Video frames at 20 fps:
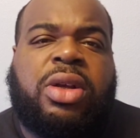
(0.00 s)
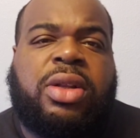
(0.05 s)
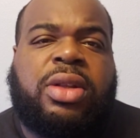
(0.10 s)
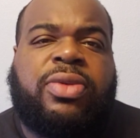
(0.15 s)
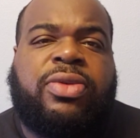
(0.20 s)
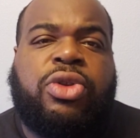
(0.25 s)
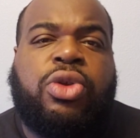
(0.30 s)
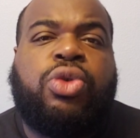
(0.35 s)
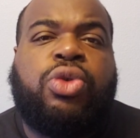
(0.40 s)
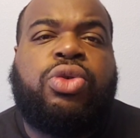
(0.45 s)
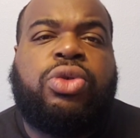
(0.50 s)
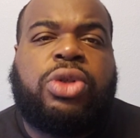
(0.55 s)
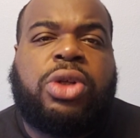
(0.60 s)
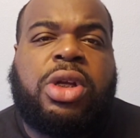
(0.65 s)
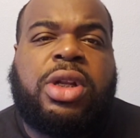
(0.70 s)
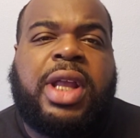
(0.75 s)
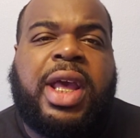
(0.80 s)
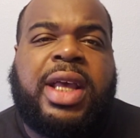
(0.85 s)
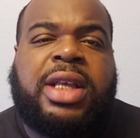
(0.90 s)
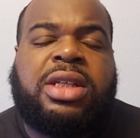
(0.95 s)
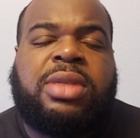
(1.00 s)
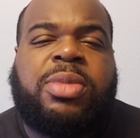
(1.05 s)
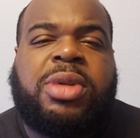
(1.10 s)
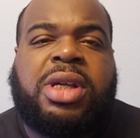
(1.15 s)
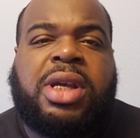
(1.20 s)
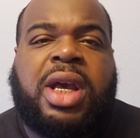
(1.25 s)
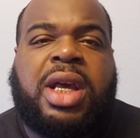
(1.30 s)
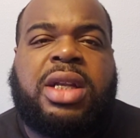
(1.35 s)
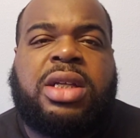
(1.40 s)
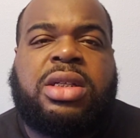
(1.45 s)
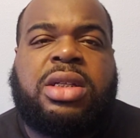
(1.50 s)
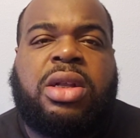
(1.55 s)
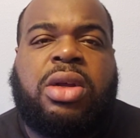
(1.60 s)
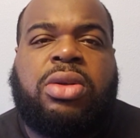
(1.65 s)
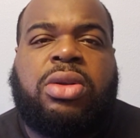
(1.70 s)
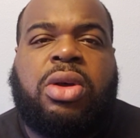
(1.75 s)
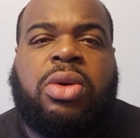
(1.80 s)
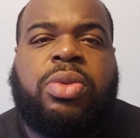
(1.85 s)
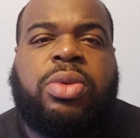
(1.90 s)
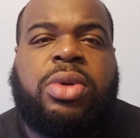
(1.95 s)
the news on that has been kind of slow.
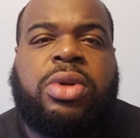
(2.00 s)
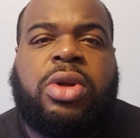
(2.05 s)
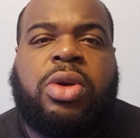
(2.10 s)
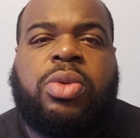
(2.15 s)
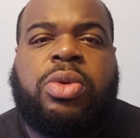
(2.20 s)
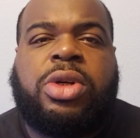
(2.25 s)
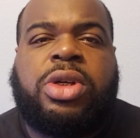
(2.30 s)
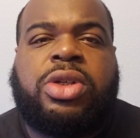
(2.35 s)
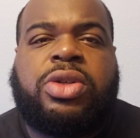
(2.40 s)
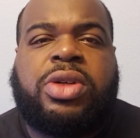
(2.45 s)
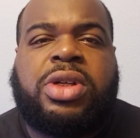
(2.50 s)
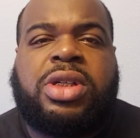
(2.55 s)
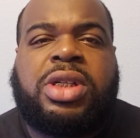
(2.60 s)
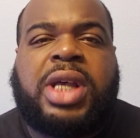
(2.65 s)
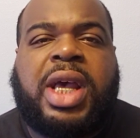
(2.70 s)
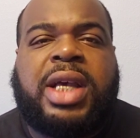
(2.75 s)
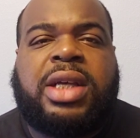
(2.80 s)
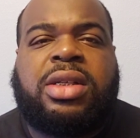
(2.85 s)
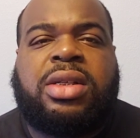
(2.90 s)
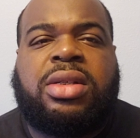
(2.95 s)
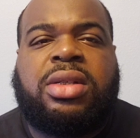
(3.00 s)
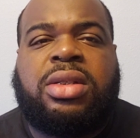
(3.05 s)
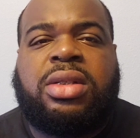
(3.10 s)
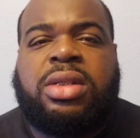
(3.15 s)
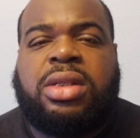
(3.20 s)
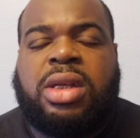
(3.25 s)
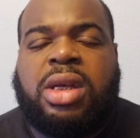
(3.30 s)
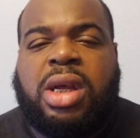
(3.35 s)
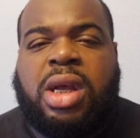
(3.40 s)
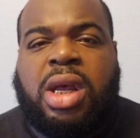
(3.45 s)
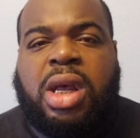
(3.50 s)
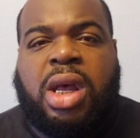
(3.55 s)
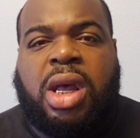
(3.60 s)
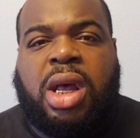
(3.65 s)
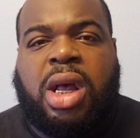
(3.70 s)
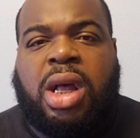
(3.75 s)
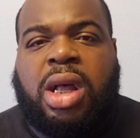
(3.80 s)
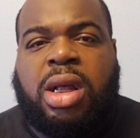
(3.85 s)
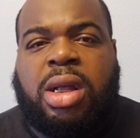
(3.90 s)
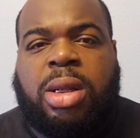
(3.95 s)
No real transactions.
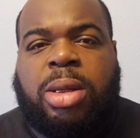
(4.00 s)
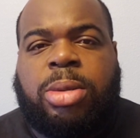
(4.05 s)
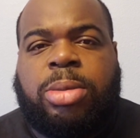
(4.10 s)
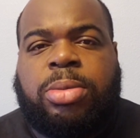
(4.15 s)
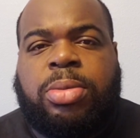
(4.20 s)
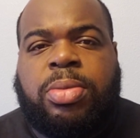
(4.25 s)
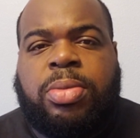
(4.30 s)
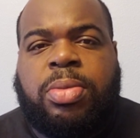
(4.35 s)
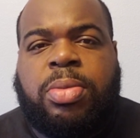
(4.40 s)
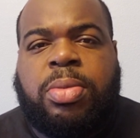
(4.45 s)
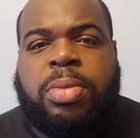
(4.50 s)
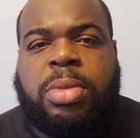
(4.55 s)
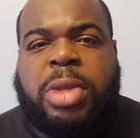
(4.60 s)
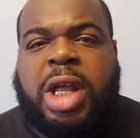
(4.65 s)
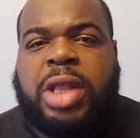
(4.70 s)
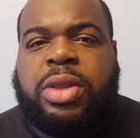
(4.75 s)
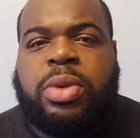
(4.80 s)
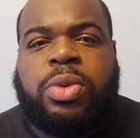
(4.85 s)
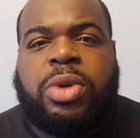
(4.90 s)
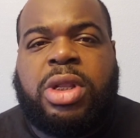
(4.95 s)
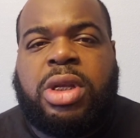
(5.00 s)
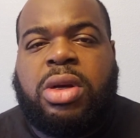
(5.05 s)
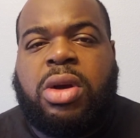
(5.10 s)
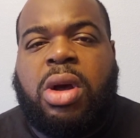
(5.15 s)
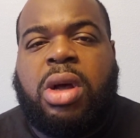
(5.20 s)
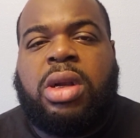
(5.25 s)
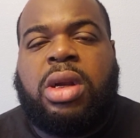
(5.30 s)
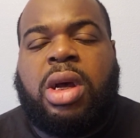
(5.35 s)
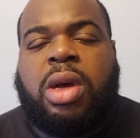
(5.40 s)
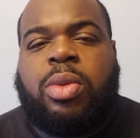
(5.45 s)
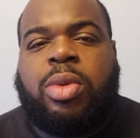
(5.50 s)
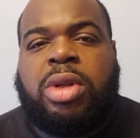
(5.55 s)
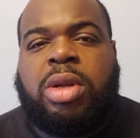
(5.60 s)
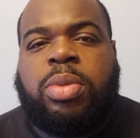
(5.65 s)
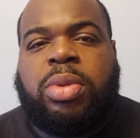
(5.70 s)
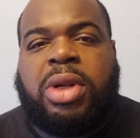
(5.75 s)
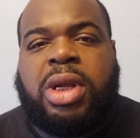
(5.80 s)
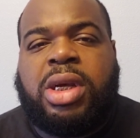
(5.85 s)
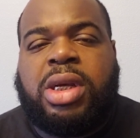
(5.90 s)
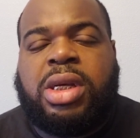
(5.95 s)
Nothing really going on with the
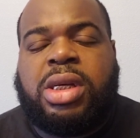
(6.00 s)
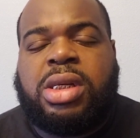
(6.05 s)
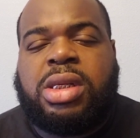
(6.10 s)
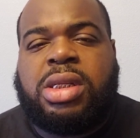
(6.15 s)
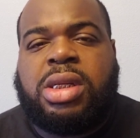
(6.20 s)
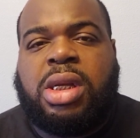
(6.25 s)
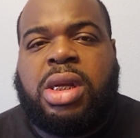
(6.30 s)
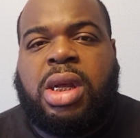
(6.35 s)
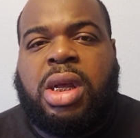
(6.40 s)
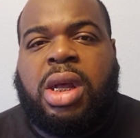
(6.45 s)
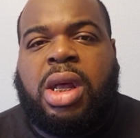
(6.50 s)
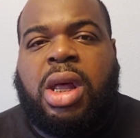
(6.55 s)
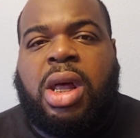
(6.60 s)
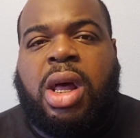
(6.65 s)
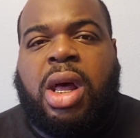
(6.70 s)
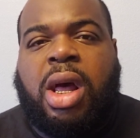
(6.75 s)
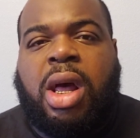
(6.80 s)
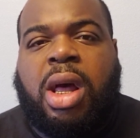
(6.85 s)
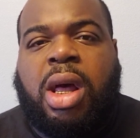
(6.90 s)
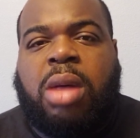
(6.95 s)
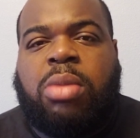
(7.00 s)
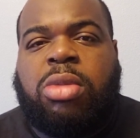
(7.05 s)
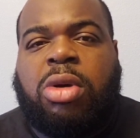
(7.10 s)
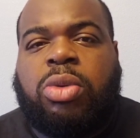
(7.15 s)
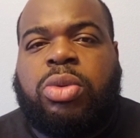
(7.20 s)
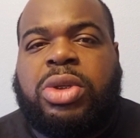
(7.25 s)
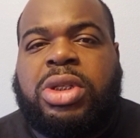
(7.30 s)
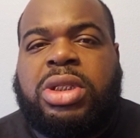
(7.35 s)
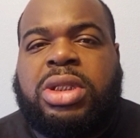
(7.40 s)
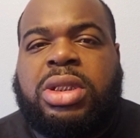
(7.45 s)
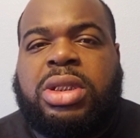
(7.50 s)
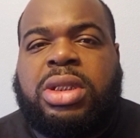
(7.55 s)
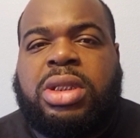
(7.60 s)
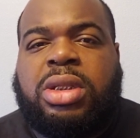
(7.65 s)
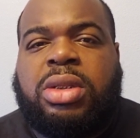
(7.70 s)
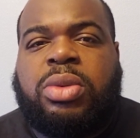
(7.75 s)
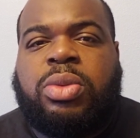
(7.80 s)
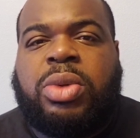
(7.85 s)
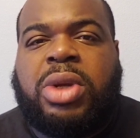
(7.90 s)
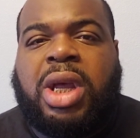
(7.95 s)
players. But
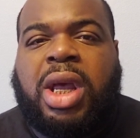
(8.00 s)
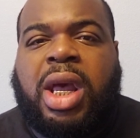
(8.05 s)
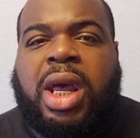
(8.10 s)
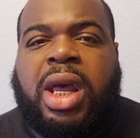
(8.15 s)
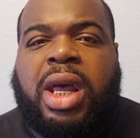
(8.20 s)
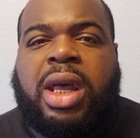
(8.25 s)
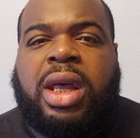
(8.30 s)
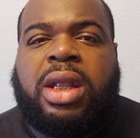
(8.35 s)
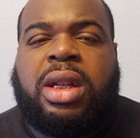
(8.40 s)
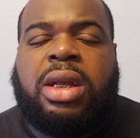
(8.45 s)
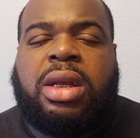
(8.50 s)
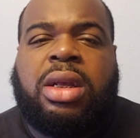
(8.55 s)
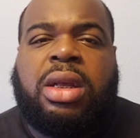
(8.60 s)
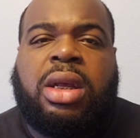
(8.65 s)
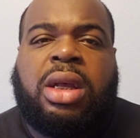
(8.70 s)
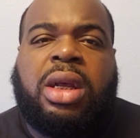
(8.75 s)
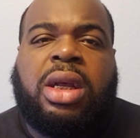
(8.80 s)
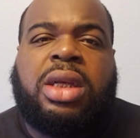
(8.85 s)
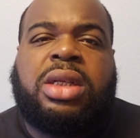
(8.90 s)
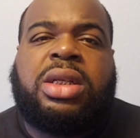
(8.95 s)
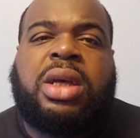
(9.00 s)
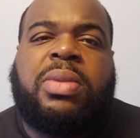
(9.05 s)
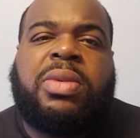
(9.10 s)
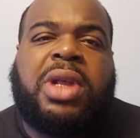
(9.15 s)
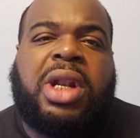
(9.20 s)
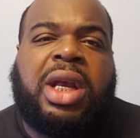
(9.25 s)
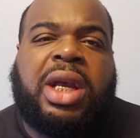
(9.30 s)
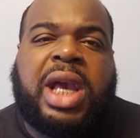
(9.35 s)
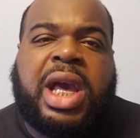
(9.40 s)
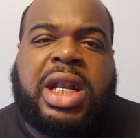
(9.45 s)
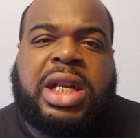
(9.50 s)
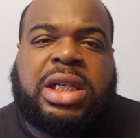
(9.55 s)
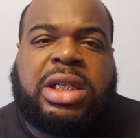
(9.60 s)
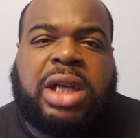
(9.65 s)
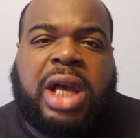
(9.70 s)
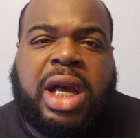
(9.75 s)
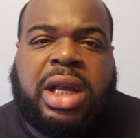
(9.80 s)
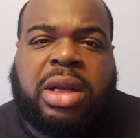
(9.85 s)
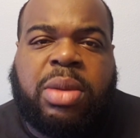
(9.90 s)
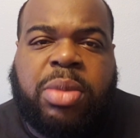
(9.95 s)
recently we had something that kind of
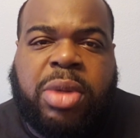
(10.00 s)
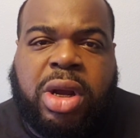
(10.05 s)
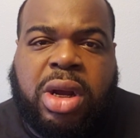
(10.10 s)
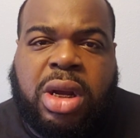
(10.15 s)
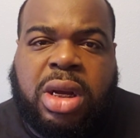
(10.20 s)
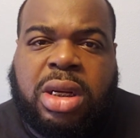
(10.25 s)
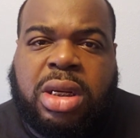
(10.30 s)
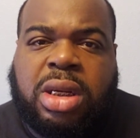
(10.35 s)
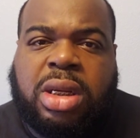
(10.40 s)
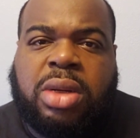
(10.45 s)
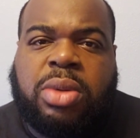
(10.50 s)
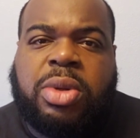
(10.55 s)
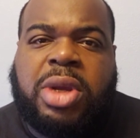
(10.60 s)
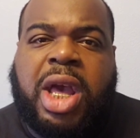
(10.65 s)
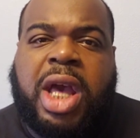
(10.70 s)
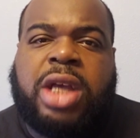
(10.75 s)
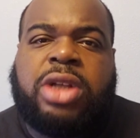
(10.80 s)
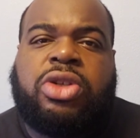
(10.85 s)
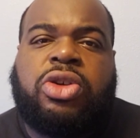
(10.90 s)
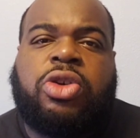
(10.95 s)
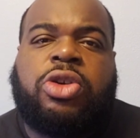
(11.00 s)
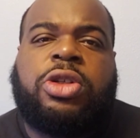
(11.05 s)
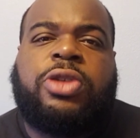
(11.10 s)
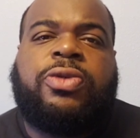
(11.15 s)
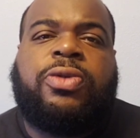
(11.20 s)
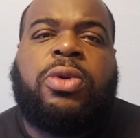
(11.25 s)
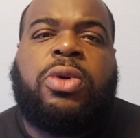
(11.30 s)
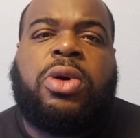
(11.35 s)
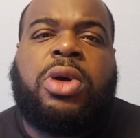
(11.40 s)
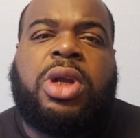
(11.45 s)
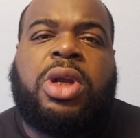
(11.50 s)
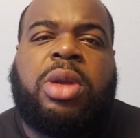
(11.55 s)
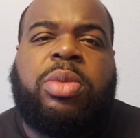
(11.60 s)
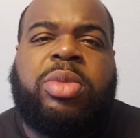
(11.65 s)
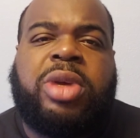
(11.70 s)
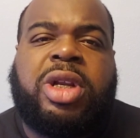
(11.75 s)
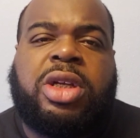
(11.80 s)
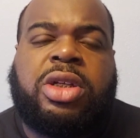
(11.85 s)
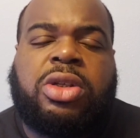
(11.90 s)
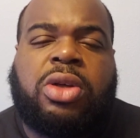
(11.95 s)
shocked America. We had George Floyd in
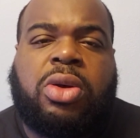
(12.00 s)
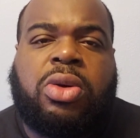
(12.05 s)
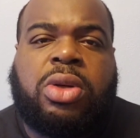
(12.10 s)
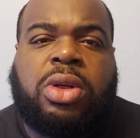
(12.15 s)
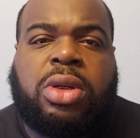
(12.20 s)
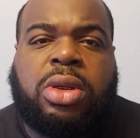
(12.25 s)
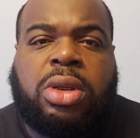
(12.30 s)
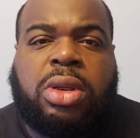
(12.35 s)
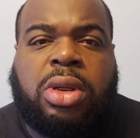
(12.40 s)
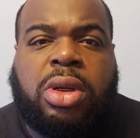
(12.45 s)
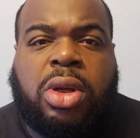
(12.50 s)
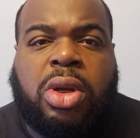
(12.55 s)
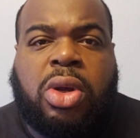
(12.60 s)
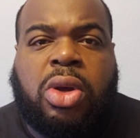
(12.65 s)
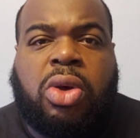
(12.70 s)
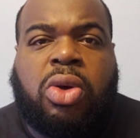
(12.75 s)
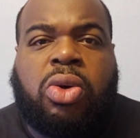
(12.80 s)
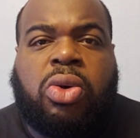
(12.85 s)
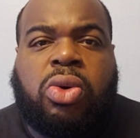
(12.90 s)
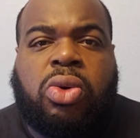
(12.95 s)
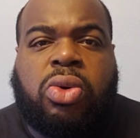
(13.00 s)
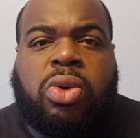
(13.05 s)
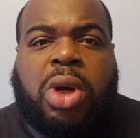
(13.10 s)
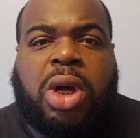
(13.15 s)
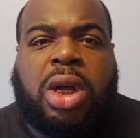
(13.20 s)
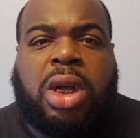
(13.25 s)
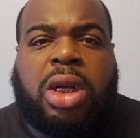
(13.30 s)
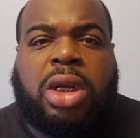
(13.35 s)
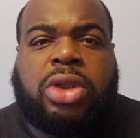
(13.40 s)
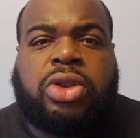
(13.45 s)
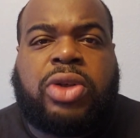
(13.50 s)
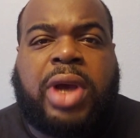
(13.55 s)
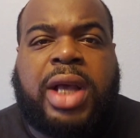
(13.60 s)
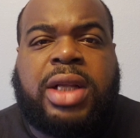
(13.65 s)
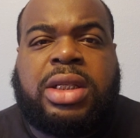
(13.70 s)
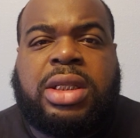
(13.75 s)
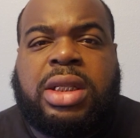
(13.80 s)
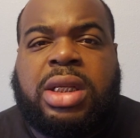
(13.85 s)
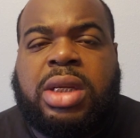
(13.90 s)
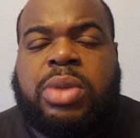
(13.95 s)
Minnesota, who
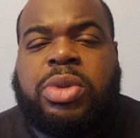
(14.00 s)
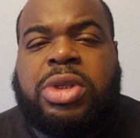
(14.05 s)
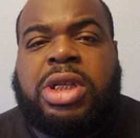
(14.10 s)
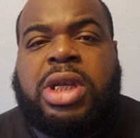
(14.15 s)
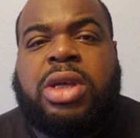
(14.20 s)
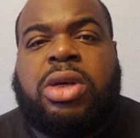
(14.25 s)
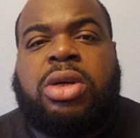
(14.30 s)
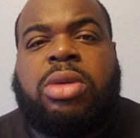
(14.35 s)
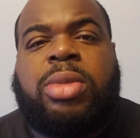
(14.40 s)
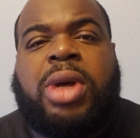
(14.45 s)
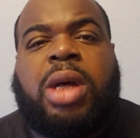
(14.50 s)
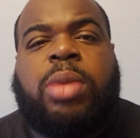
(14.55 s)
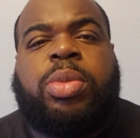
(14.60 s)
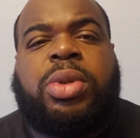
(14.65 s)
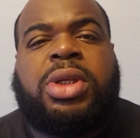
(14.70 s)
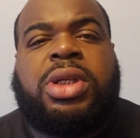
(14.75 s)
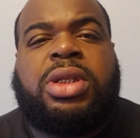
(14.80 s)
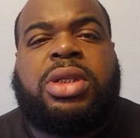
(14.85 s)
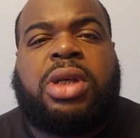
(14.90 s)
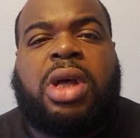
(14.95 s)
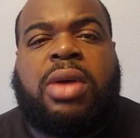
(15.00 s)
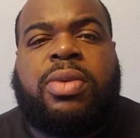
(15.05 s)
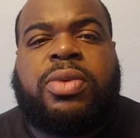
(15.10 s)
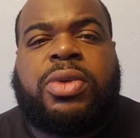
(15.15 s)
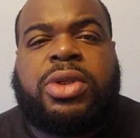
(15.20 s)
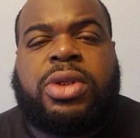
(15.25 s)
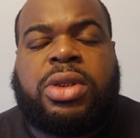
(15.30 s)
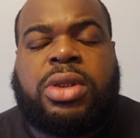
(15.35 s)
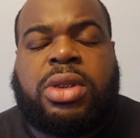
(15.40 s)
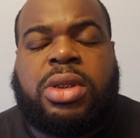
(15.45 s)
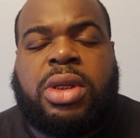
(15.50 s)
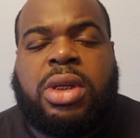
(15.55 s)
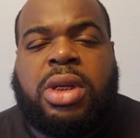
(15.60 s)
tragically was killed by a police officer,